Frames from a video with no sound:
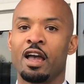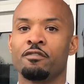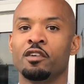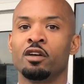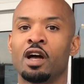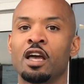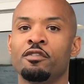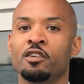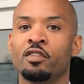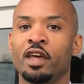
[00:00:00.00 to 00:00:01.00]
I
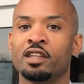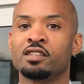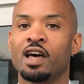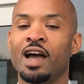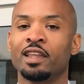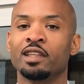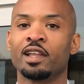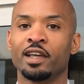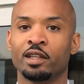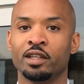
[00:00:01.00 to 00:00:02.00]
feel that is highly
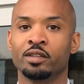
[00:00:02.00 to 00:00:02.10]
likely.